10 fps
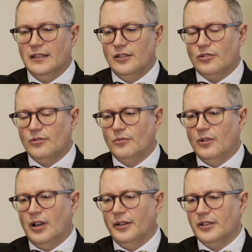So
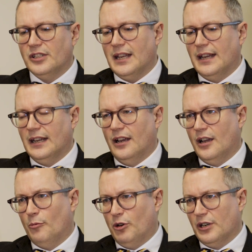understanding
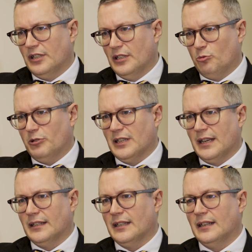how a person is
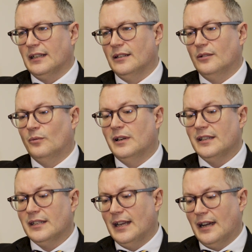presenting,
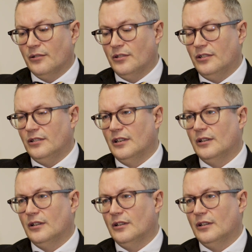where's the ouch,